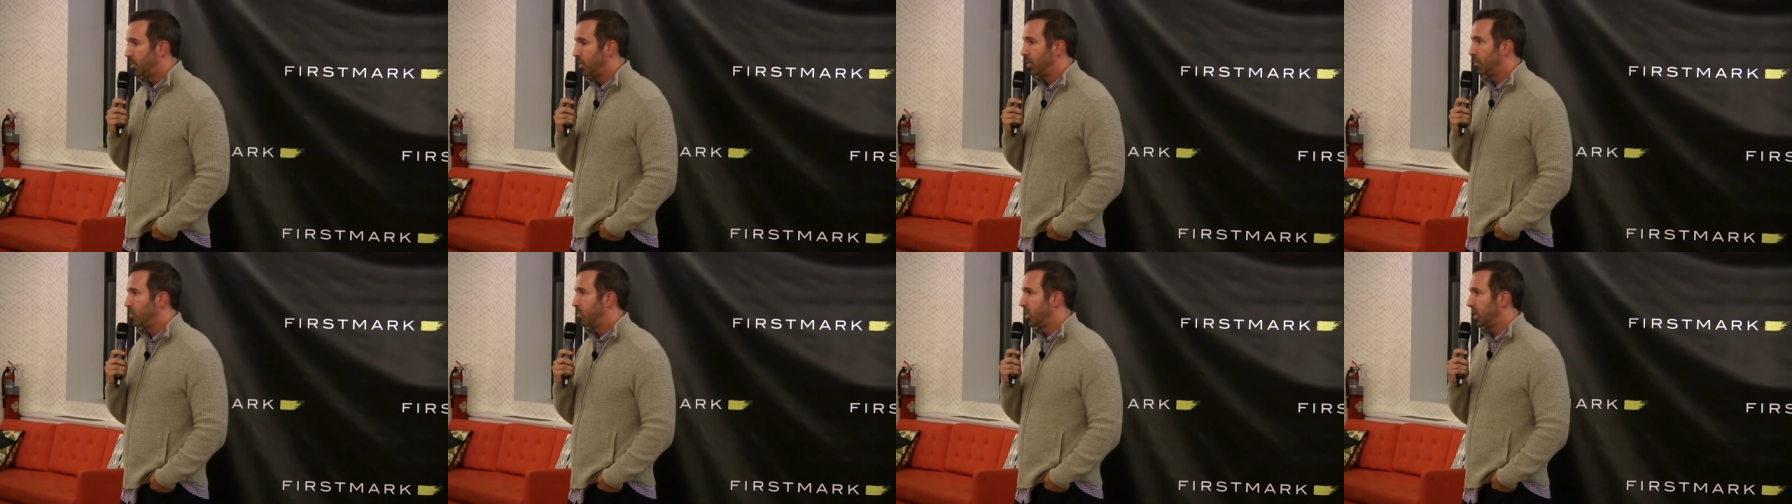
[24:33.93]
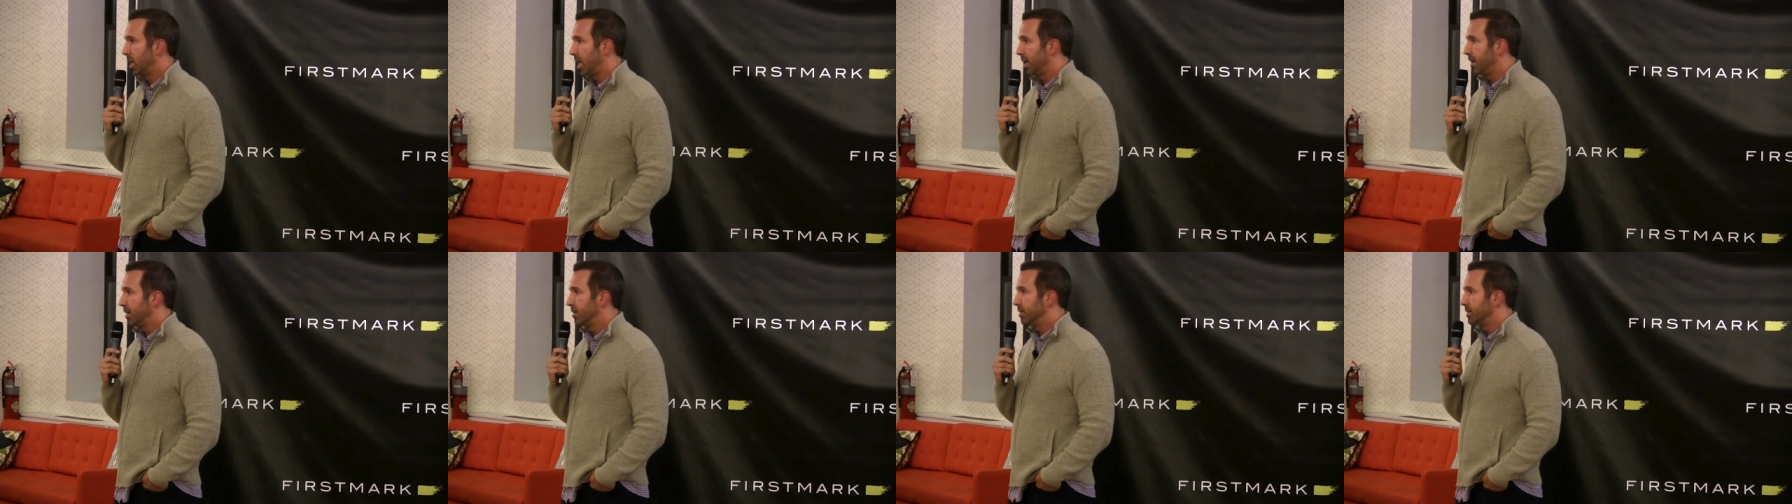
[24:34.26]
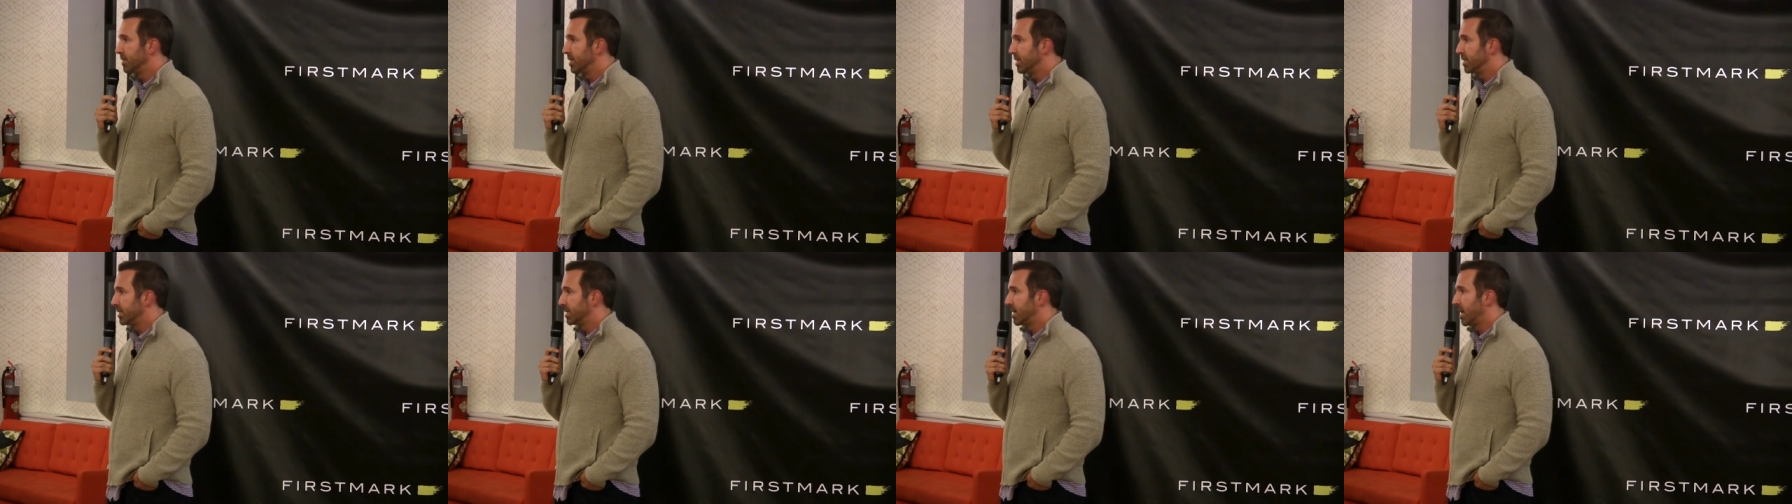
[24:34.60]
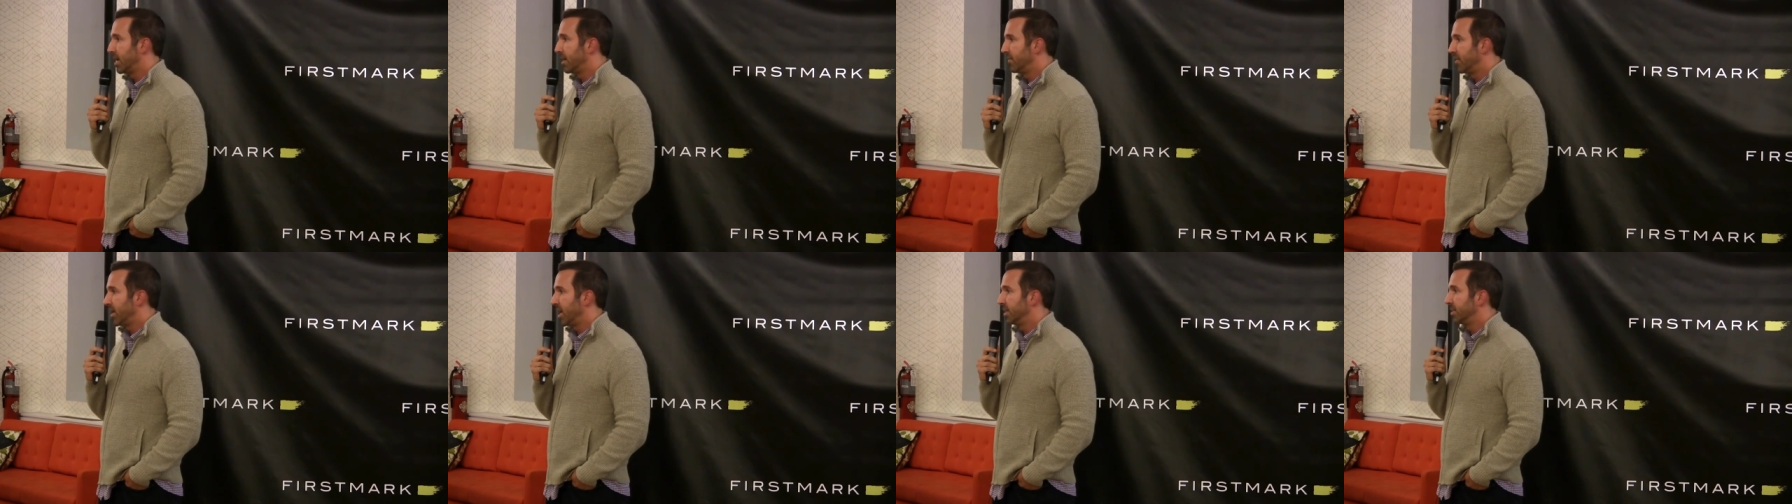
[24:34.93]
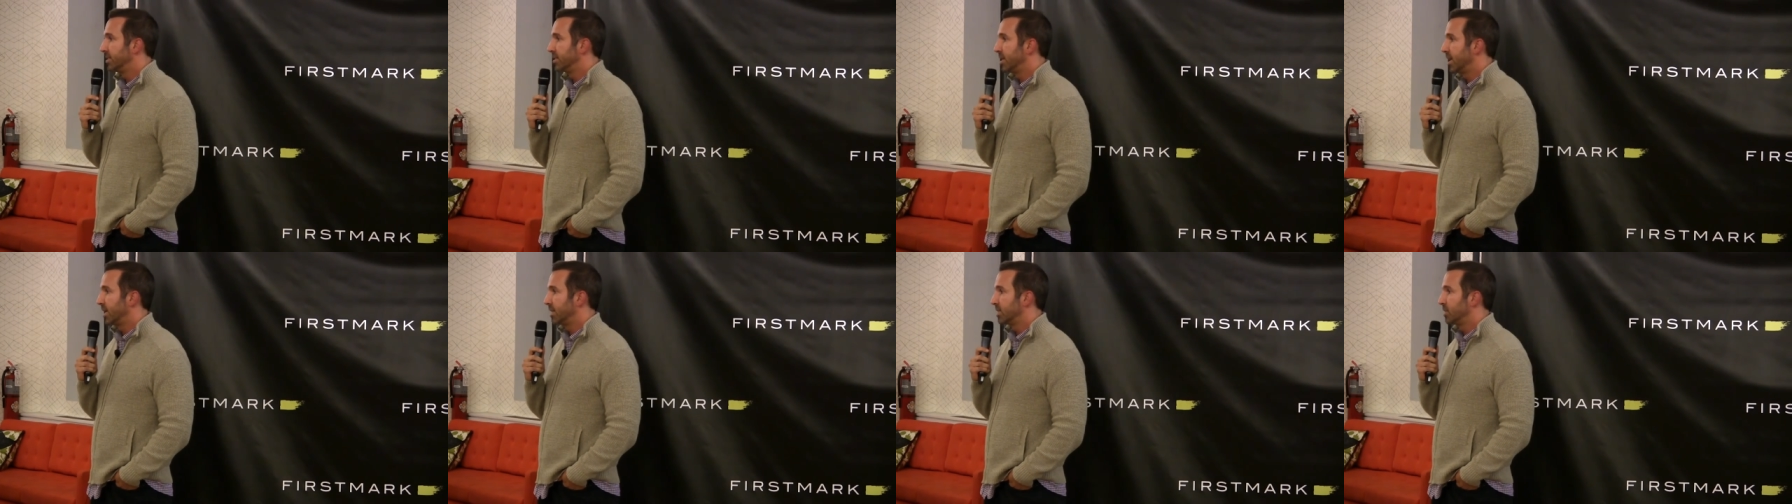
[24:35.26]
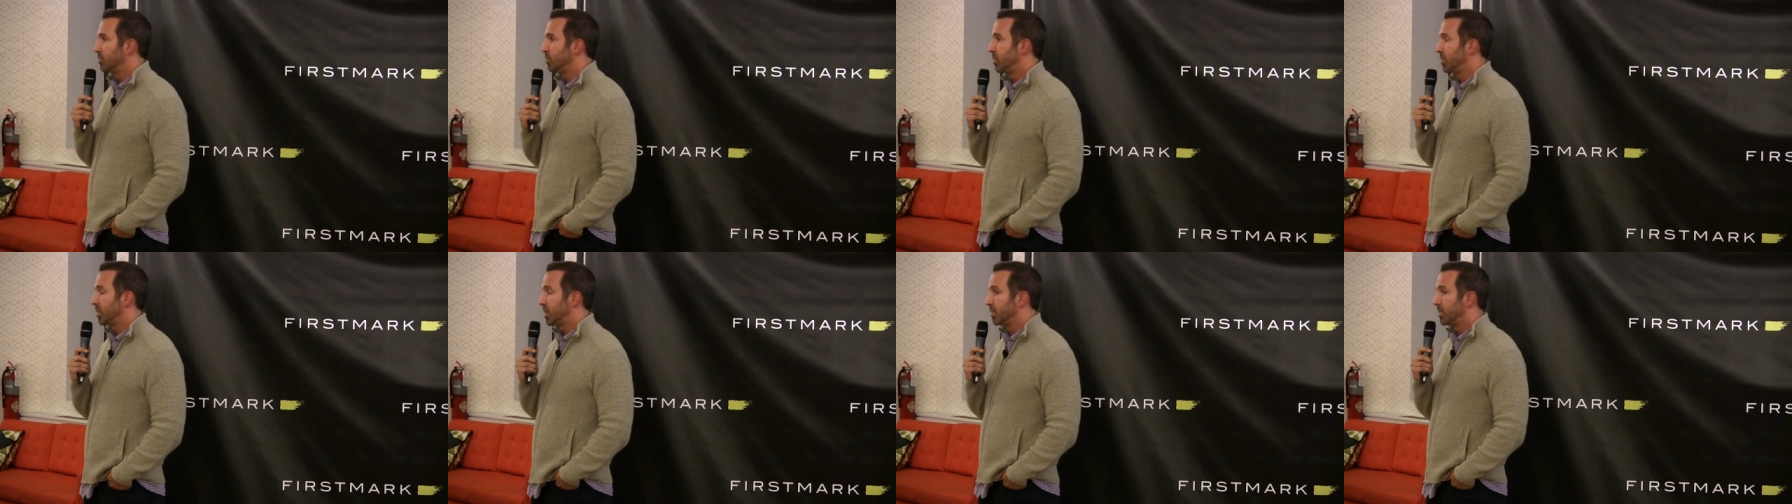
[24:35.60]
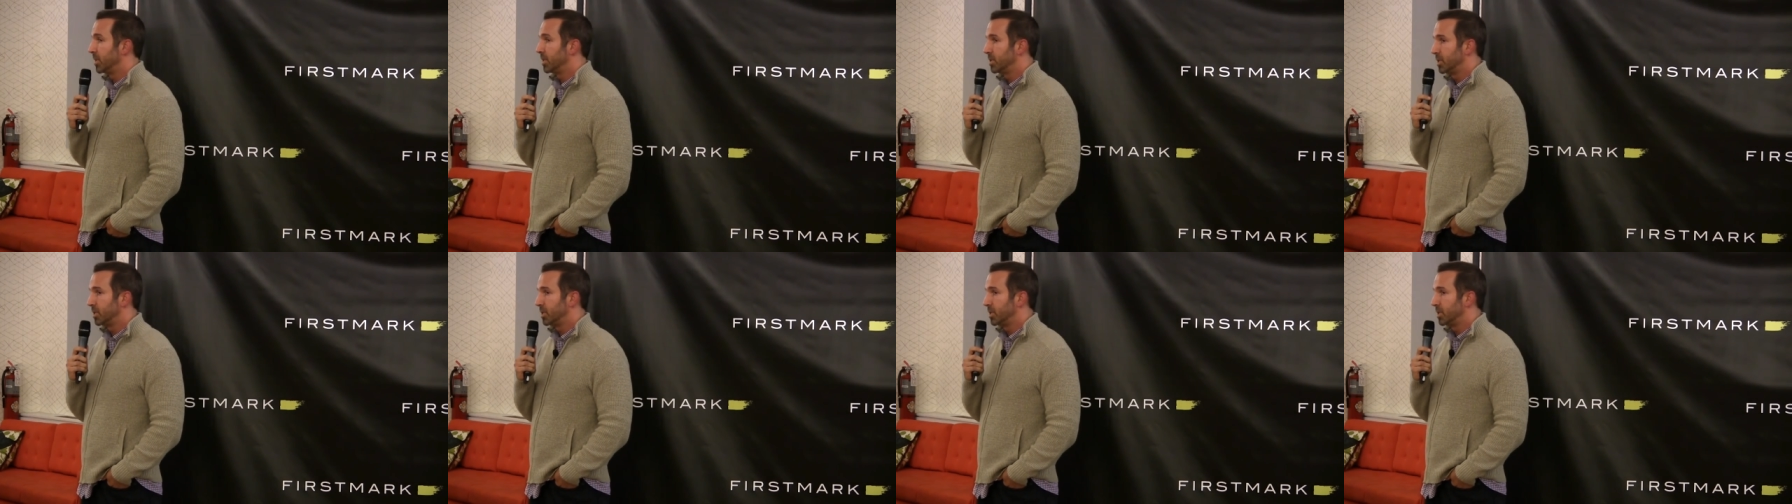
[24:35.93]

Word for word: put players inside of headsets and put them